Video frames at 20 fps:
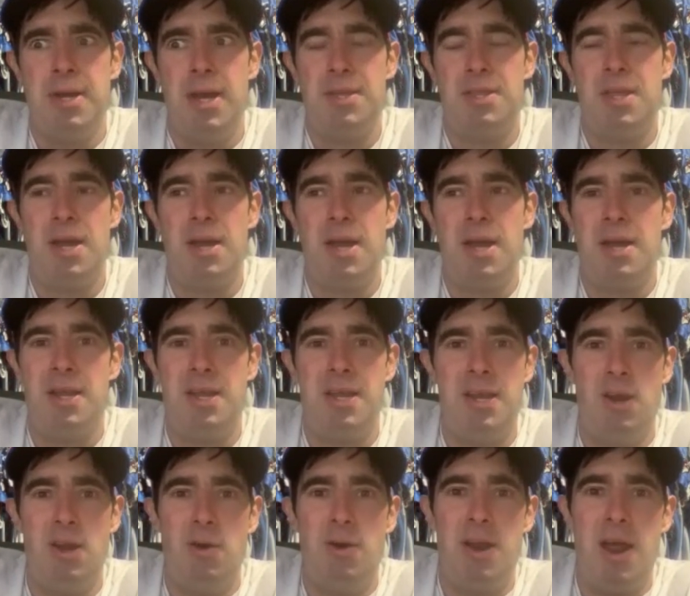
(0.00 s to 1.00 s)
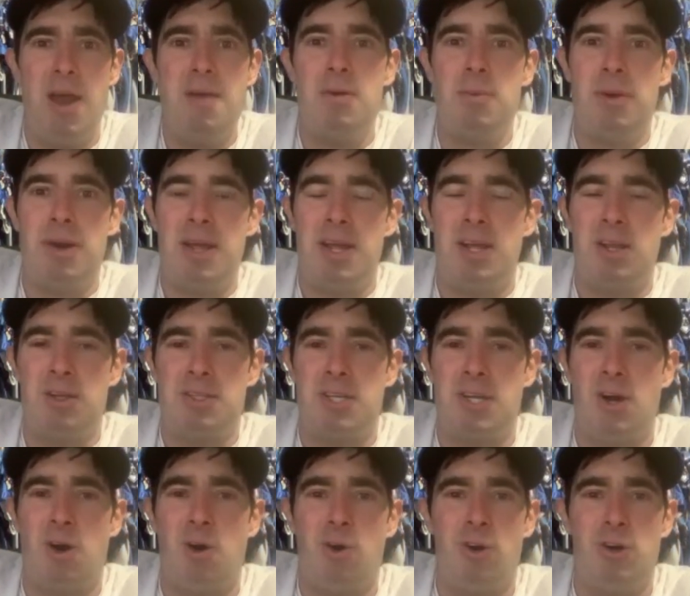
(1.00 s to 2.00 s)
and everybody
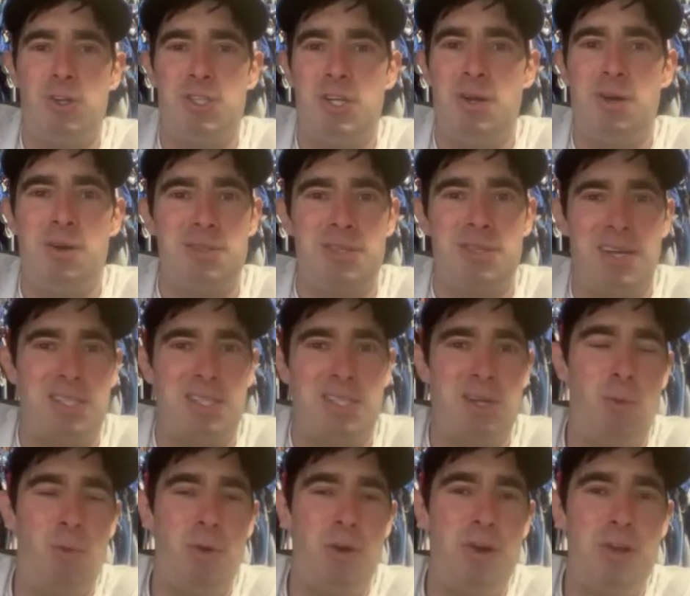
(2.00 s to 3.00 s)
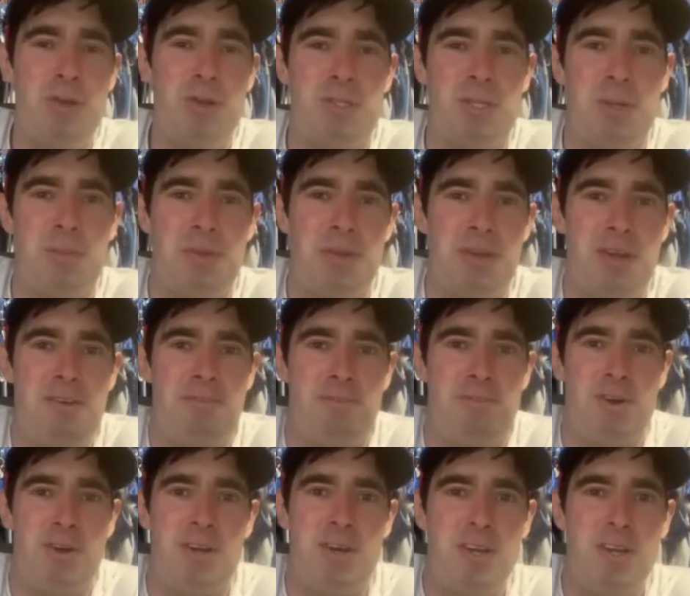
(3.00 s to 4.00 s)
collected cards, it's like, so I wanted to do something
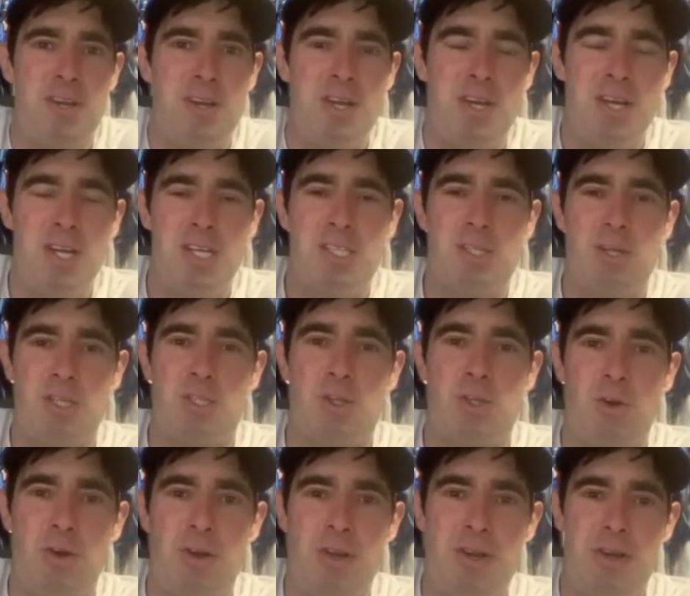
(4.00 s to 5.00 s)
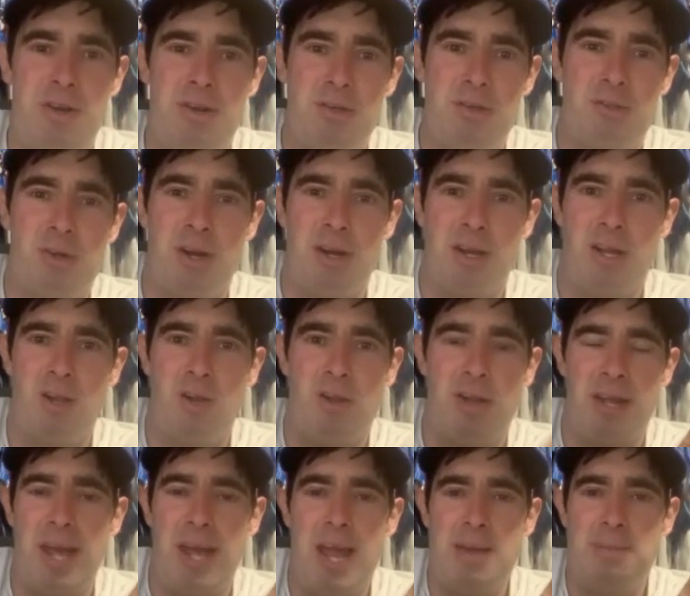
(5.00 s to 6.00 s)
different. So I started trying to
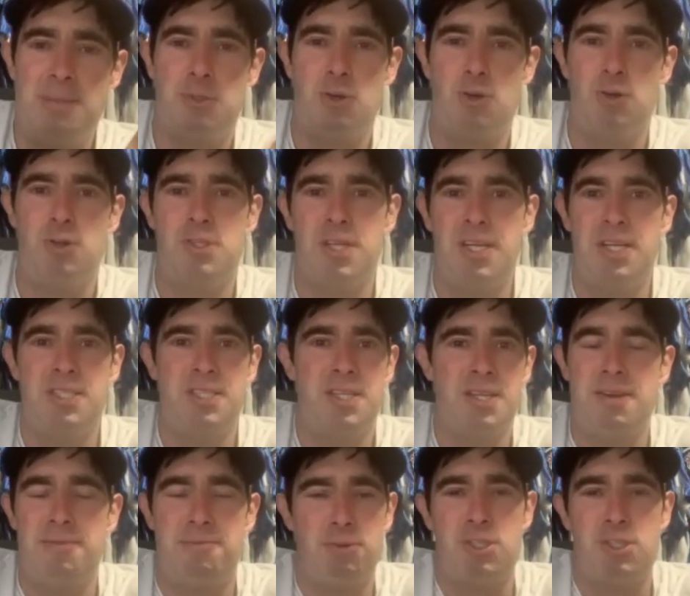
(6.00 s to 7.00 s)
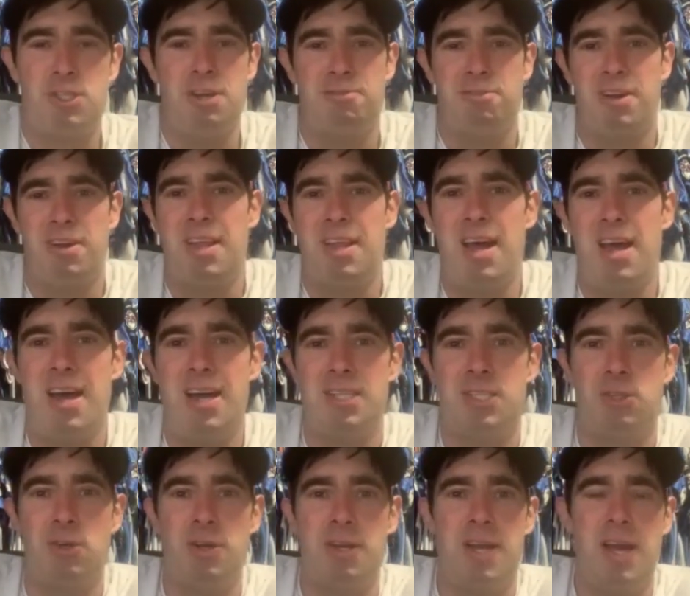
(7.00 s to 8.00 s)
collect game jerseys and different stuff like
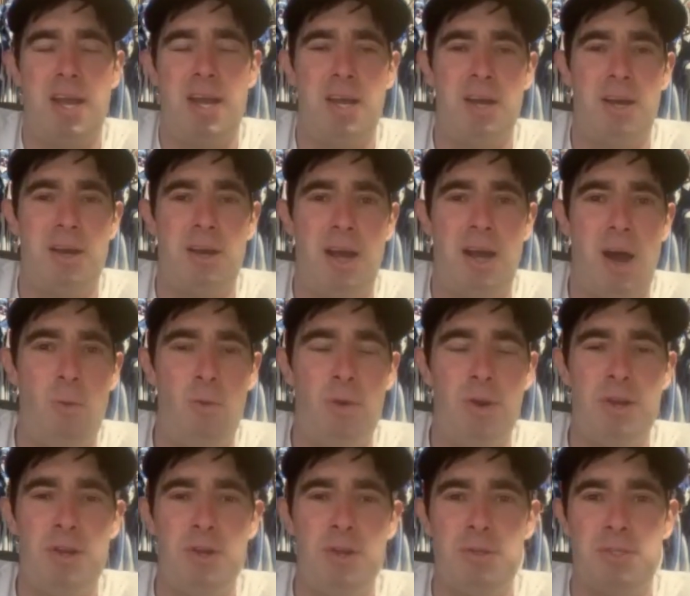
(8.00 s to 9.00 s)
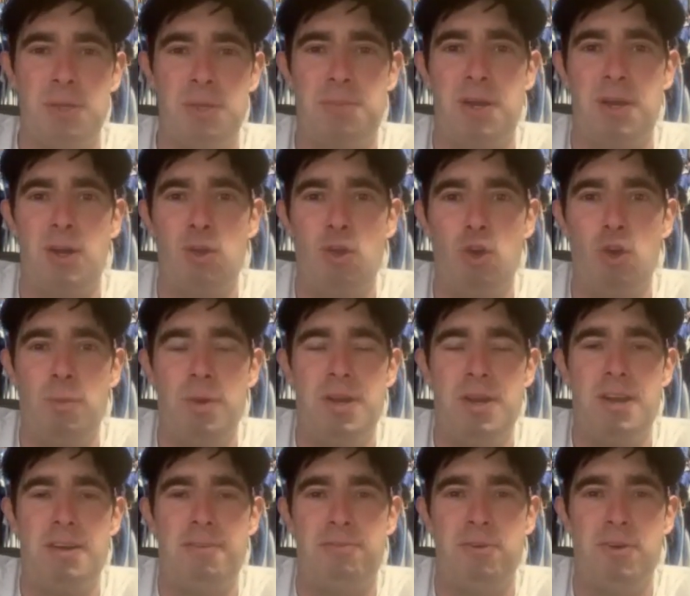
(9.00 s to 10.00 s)
that. So I wanted to do something a little
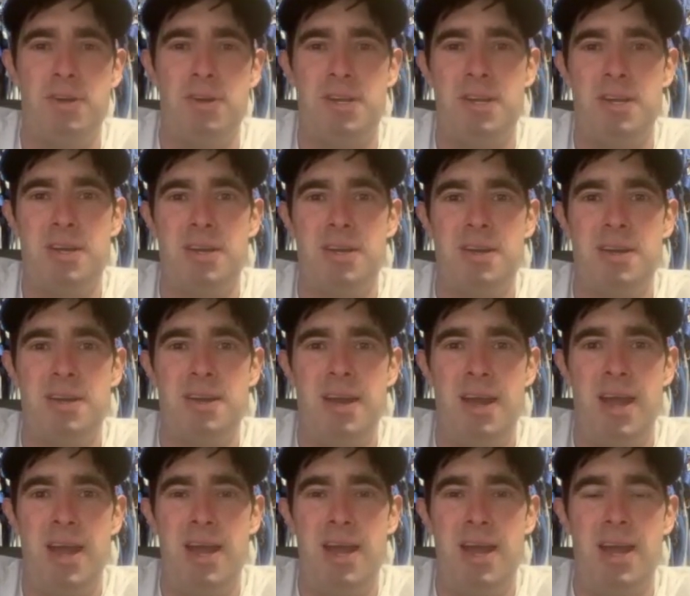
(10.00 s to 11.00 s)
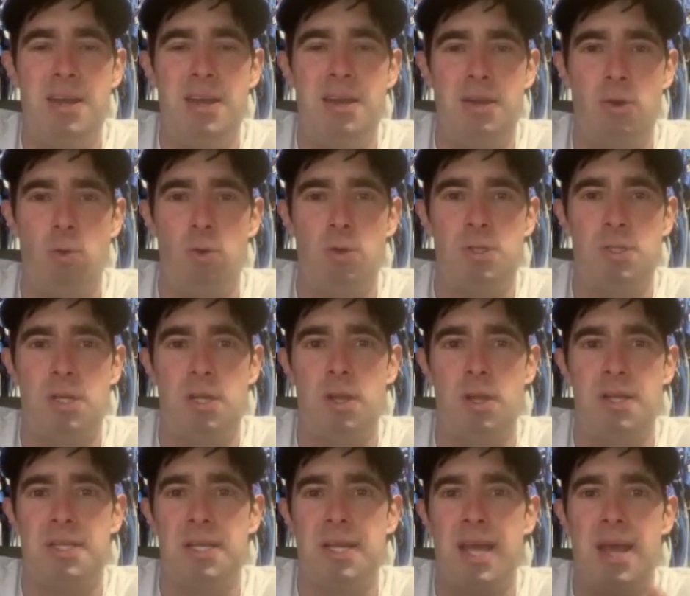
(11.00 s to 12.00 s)
bit different. And of course,
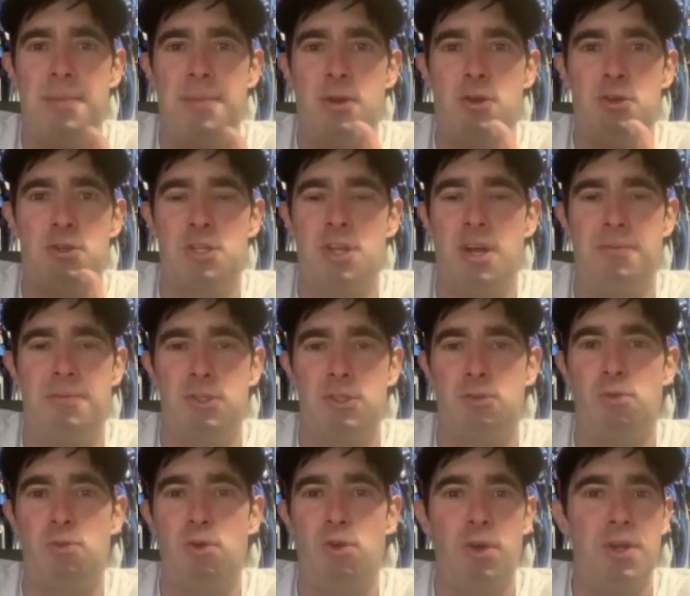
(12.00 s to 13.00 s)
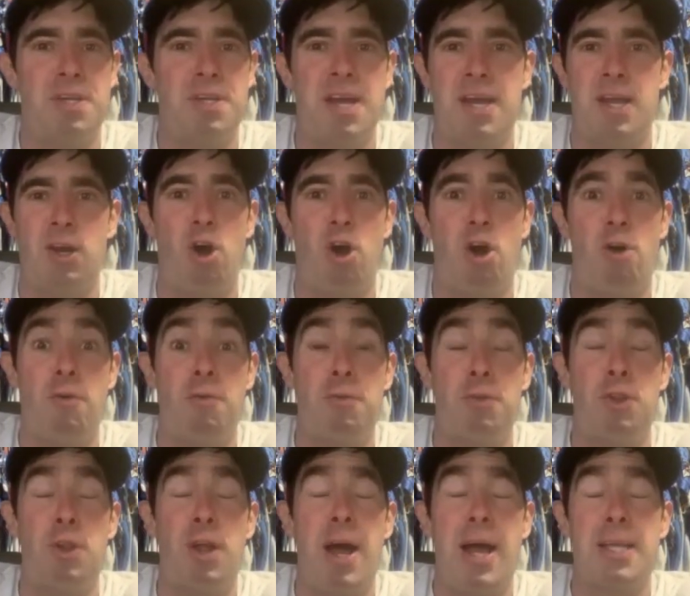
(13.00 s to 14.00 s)
collecting game use stuff has really taken off over
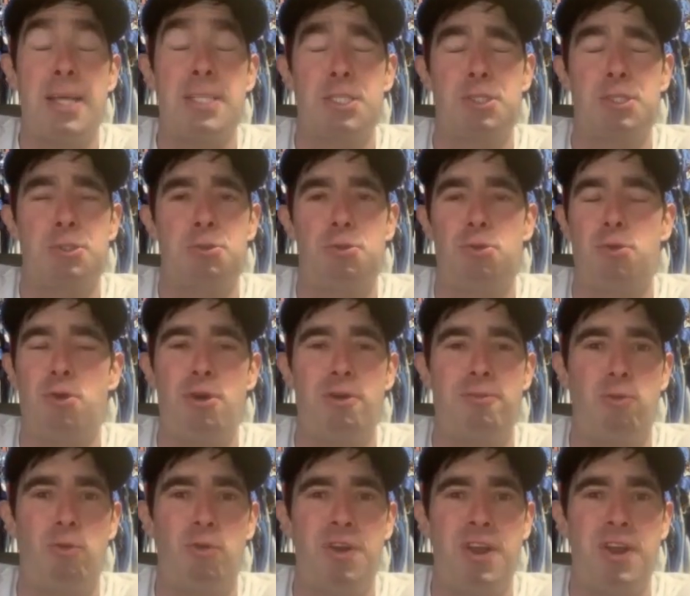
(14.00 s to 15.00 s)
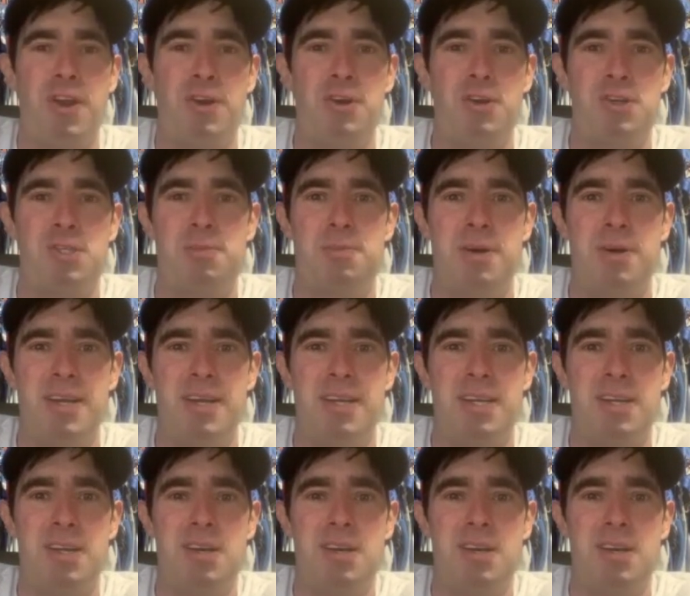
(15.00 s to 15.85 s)
the last 3 or 4 years. But